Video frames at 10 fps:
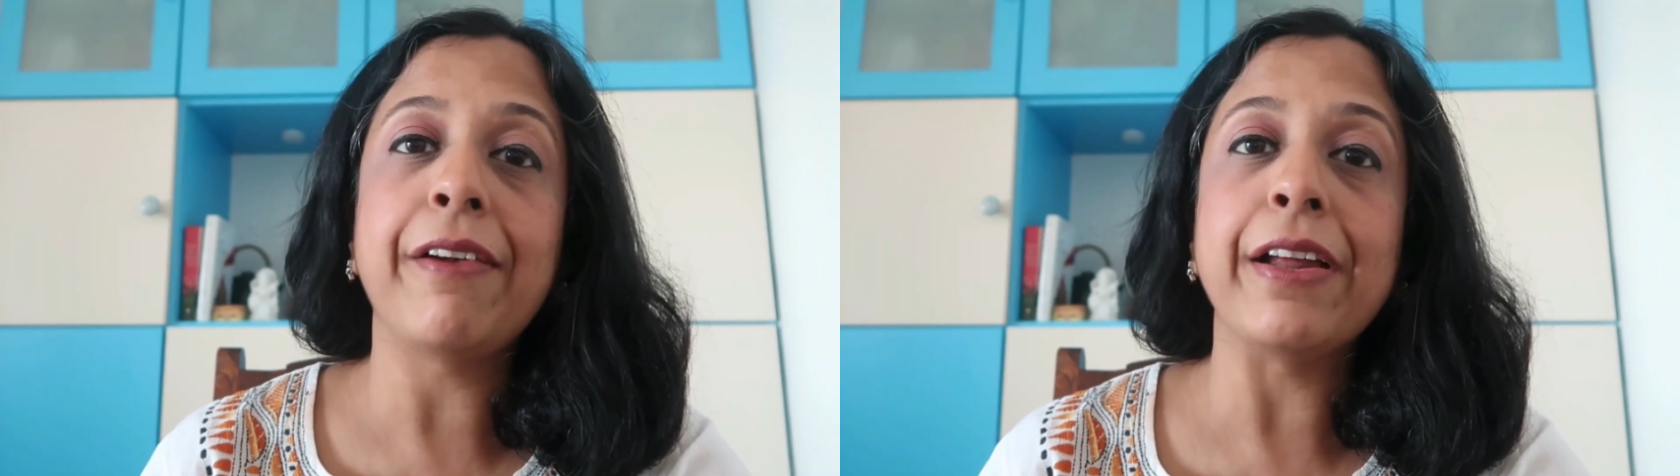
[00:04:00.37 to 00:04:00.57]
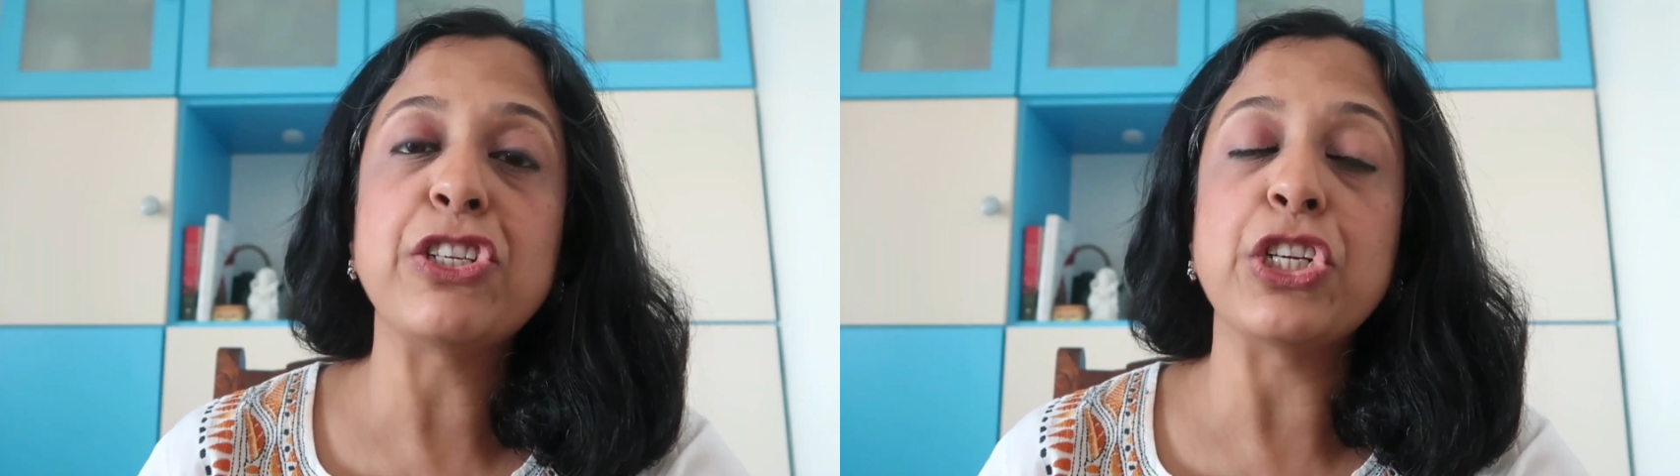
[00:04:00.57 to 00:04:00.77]

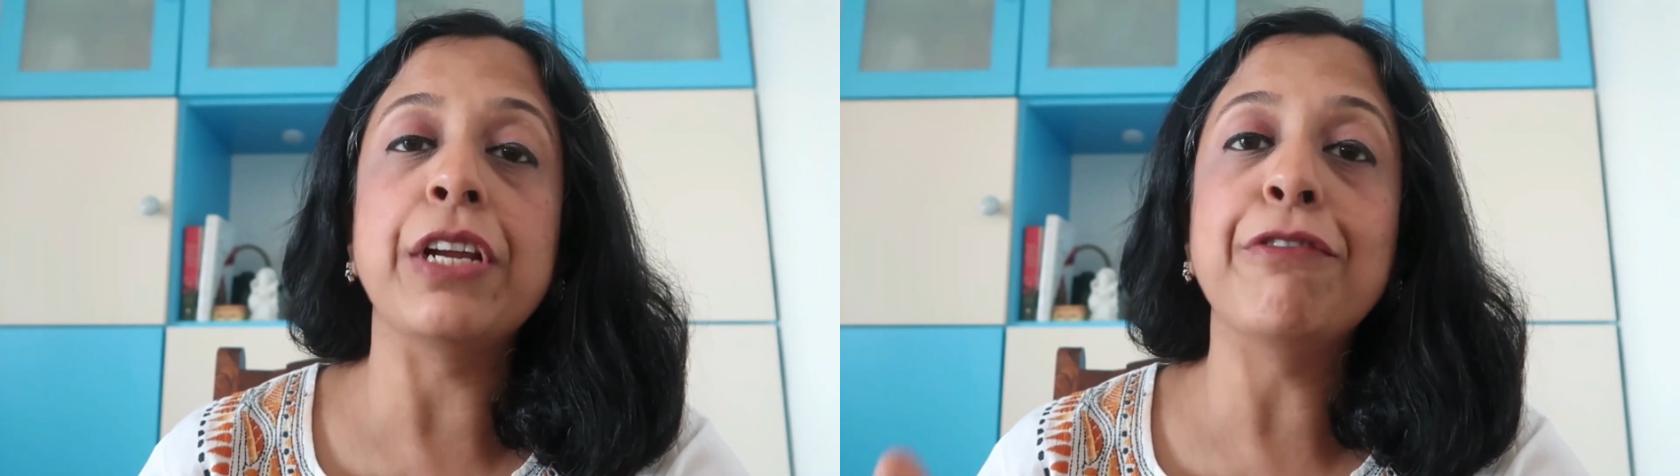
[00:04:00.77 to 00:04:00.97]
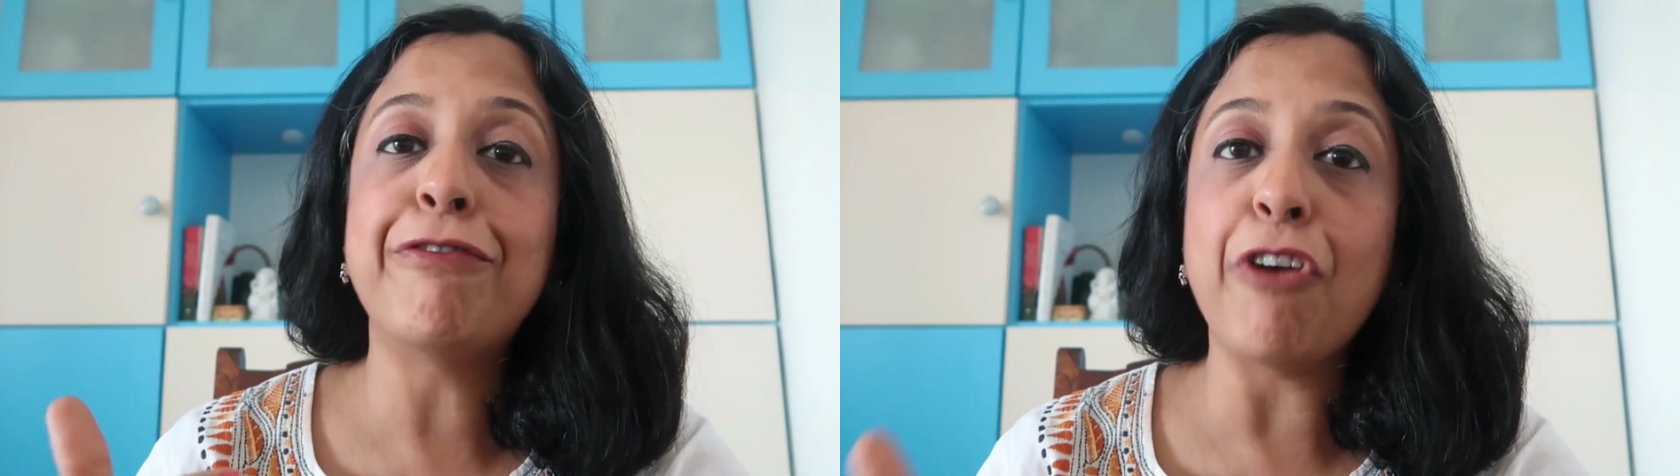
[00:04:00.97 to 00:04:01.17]
rich
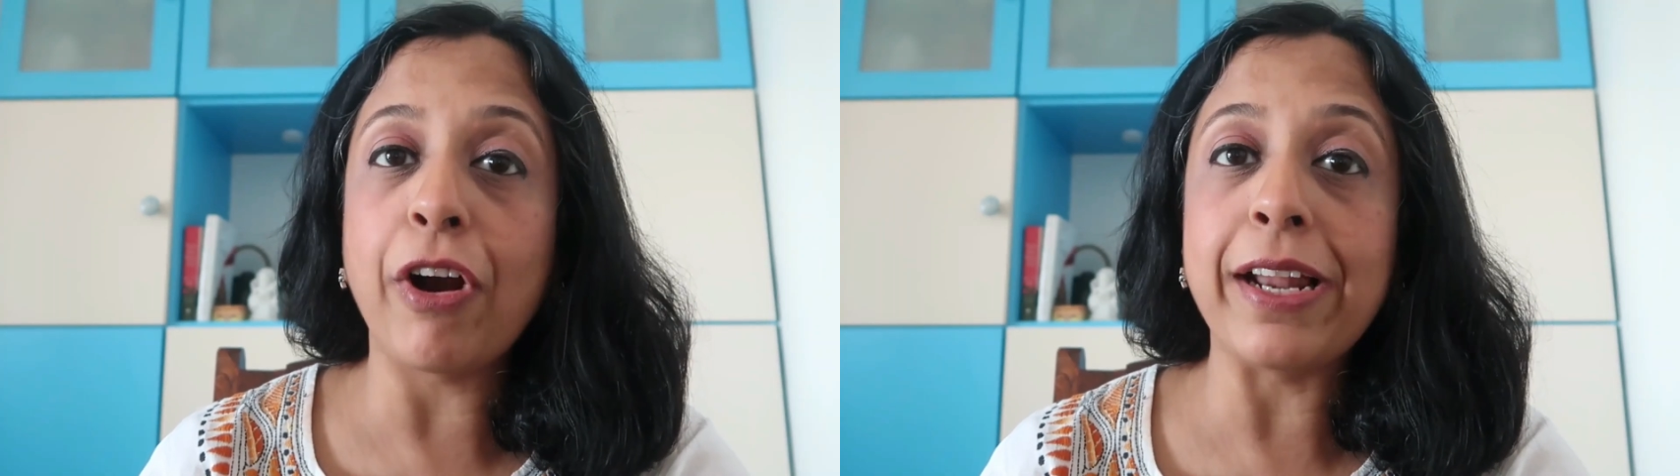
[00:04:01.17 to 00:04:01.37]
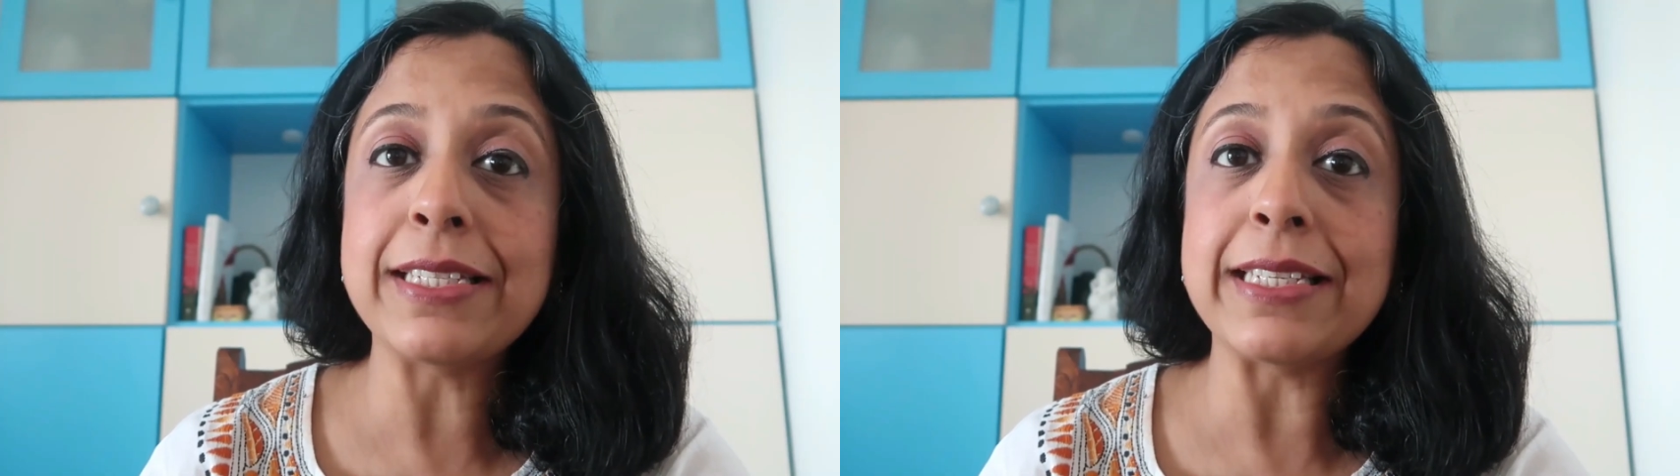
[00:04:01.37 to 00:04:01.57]
in
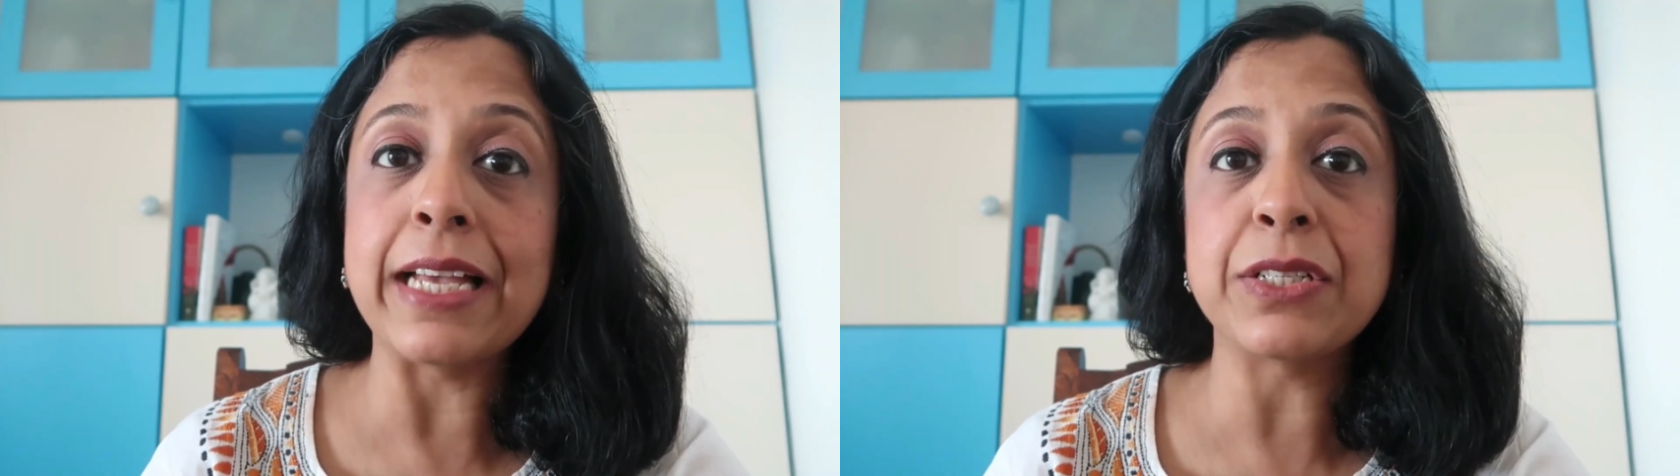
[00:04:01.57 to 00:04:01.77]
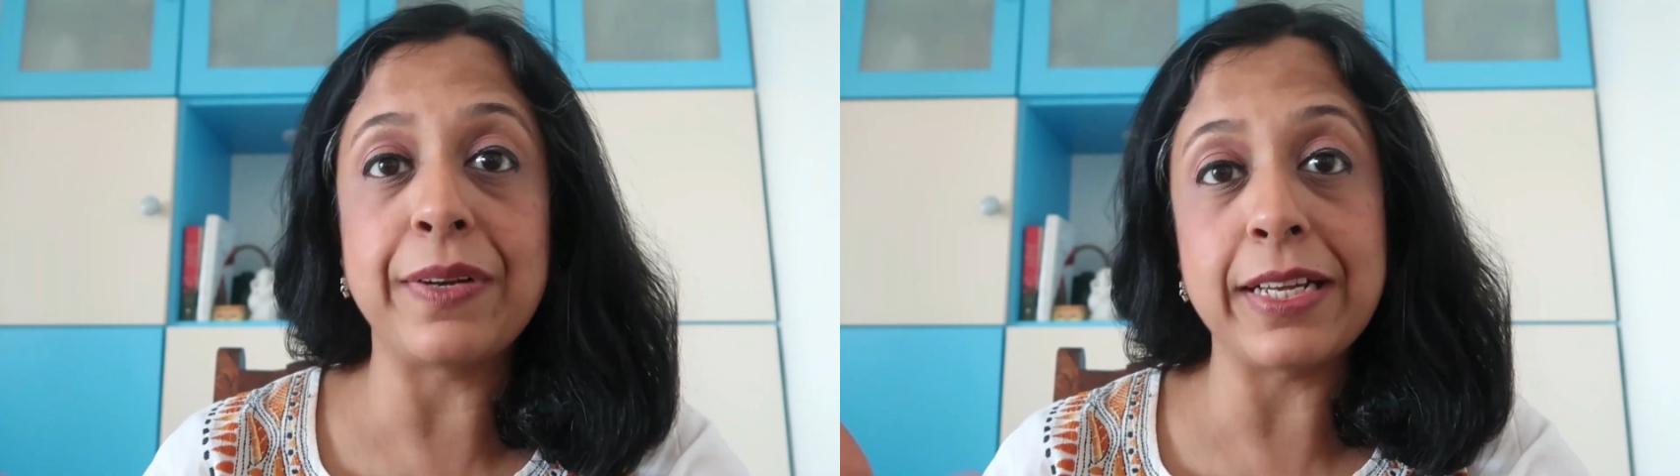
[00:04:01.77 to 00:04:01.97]
folates
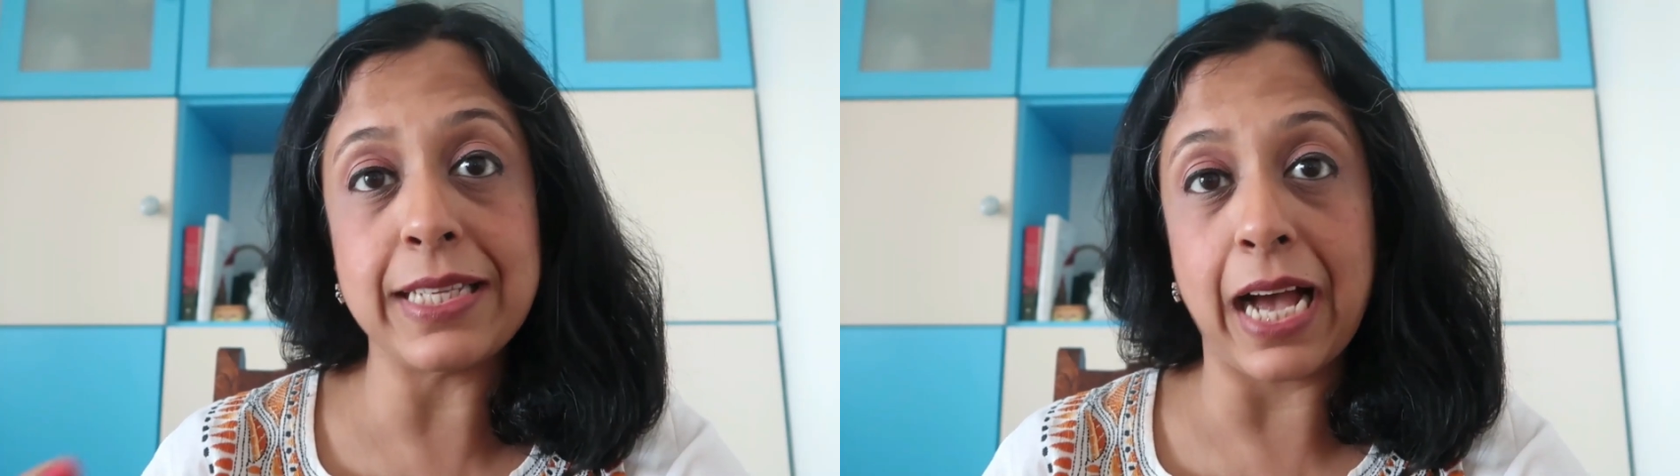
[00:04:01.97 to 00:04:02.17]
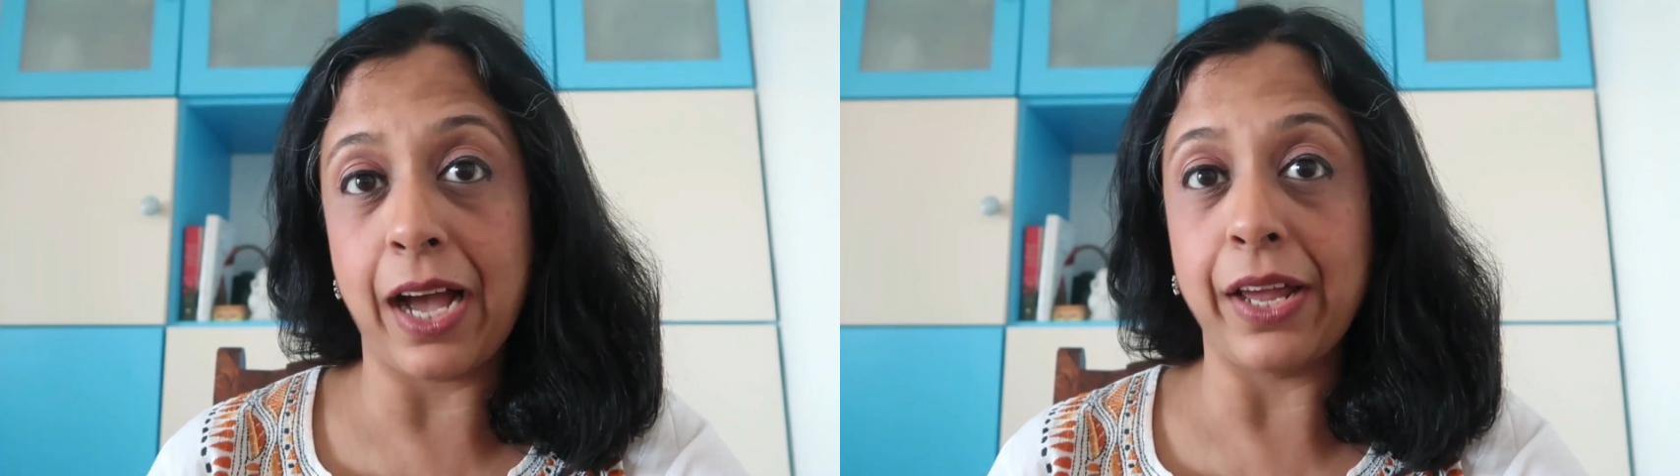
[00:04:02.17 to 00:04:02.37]
as well
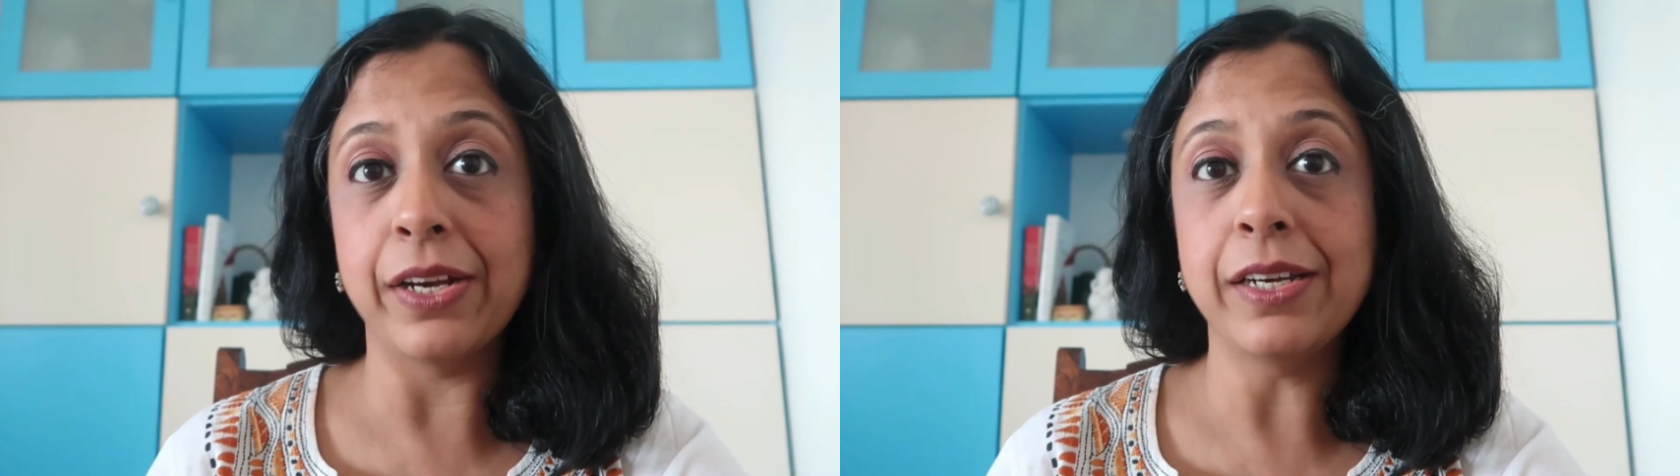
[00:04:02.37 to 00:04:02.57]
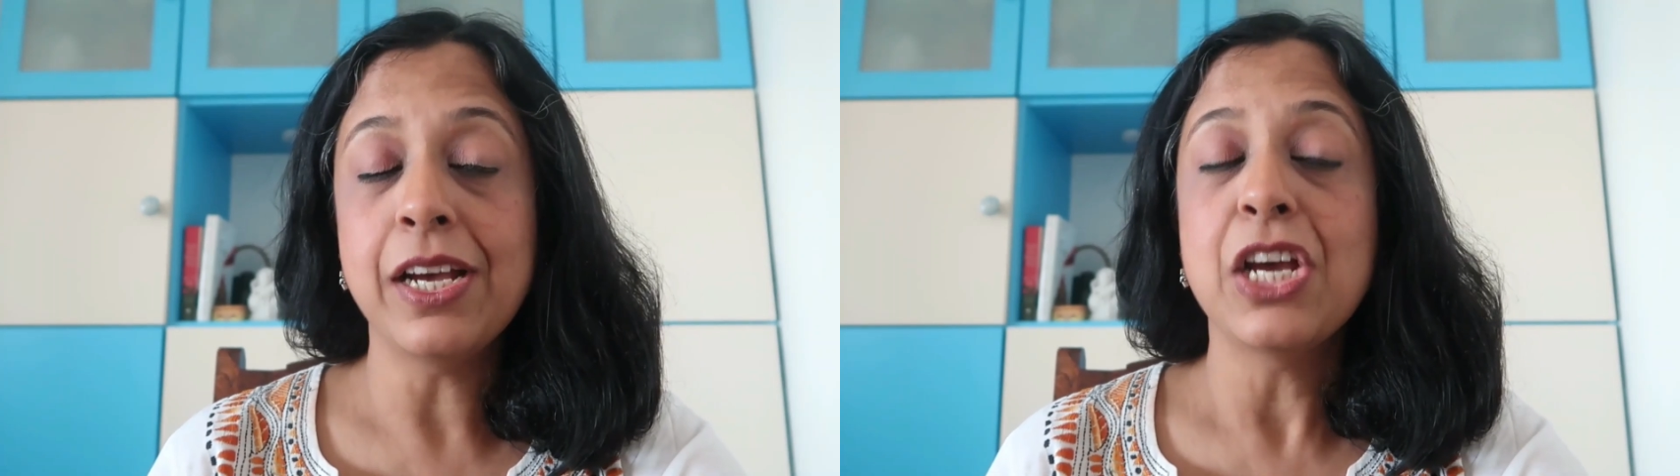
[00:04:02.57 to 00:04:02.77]
as
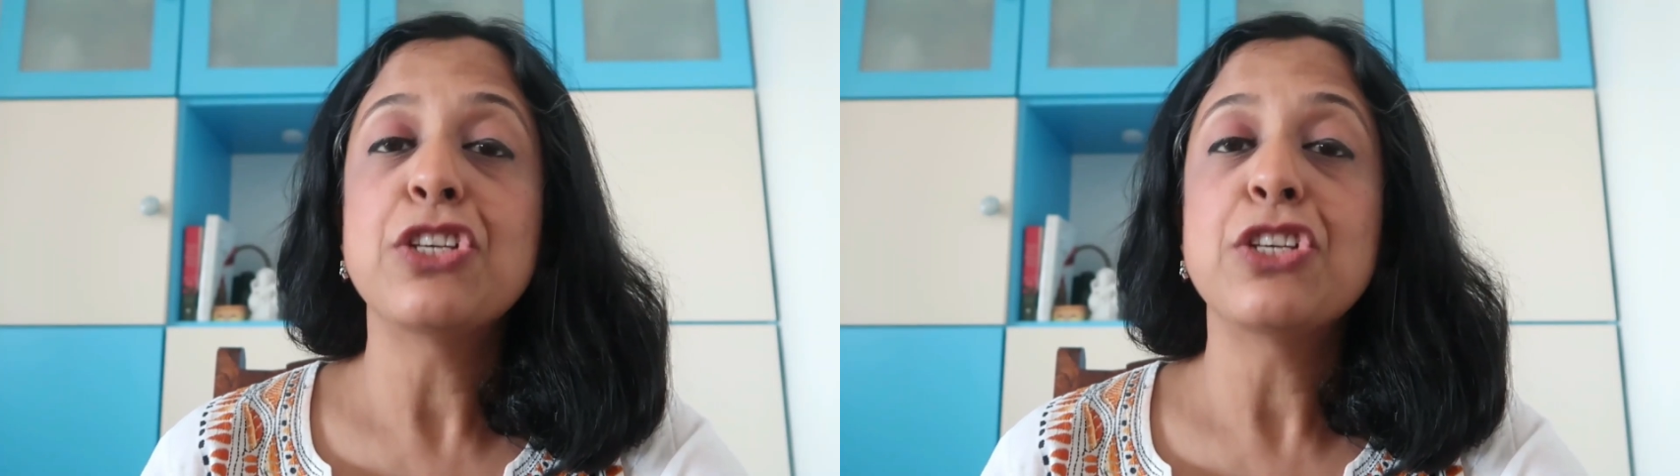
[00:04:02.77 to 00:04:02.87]
iron,